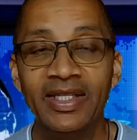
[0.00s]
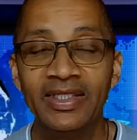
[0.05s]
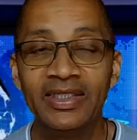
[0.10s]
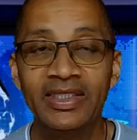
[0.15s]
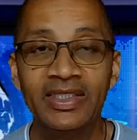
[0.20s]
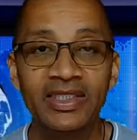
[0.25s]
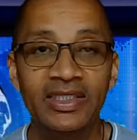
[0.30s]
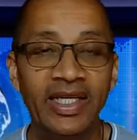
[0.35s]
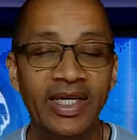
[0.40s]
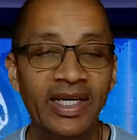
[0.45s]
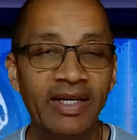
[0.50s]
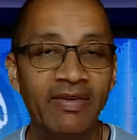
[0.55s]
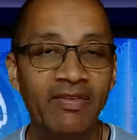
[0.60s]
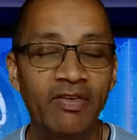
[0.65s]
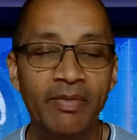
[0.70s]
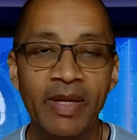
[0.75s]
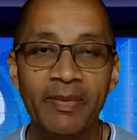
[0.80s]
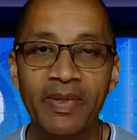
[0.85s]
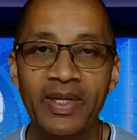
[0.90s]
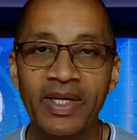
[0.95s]
this is,
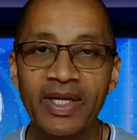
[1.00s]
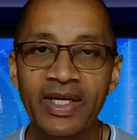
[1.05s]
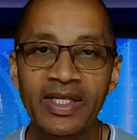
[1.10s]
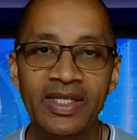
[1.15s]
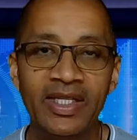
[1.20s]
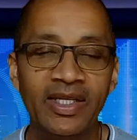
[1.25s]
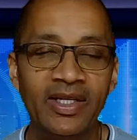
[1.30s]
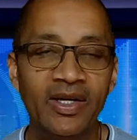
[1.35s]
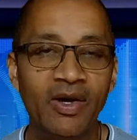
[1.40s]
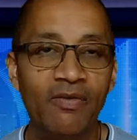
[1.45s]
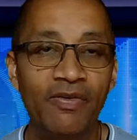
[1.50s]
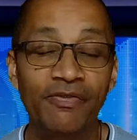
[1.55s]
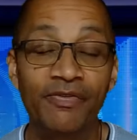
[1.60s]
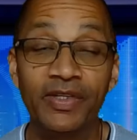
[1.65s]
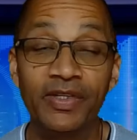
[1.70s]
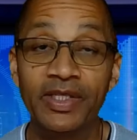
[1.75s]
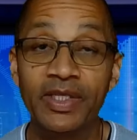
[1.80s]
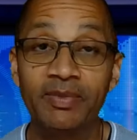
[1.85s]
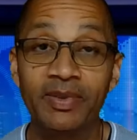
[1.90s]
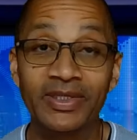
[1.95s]
remember, anything over
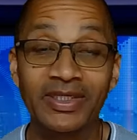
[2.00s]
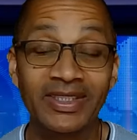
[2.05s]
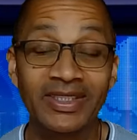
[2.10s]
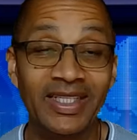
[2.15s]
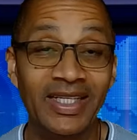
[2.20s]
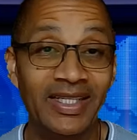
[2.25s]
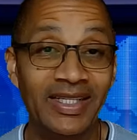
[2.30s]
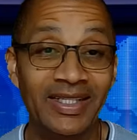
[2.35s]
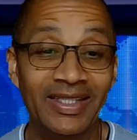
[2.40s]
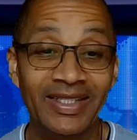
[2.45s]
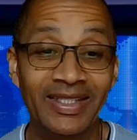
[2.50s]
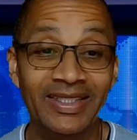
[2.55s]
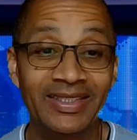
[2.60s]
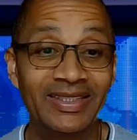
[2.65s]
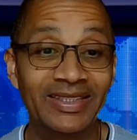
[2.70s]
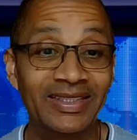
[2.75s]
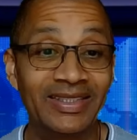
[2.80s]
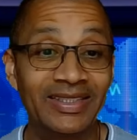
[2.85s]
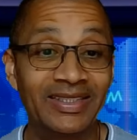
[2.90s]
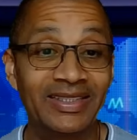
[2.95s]
50%, and
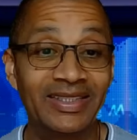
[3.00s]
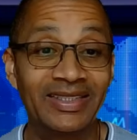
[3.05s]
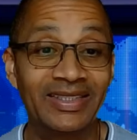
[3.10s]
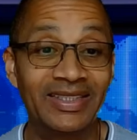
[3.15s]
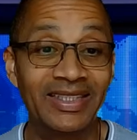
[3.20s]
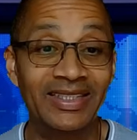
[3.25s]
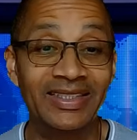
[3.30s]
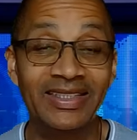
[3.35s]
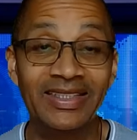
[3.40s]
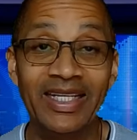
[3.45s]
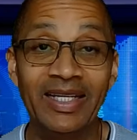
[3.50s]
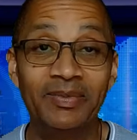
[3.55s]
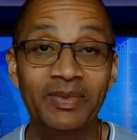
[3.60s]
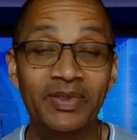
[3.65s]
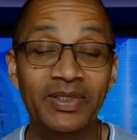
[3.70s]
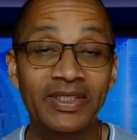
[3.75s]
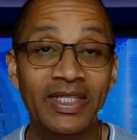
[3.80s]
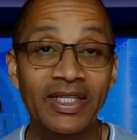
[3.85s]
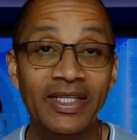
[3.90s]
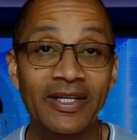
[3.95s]
this is
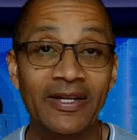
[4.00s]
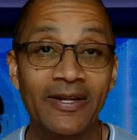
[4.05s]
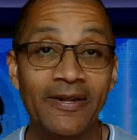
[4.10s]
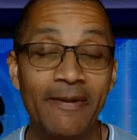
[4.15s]
68%.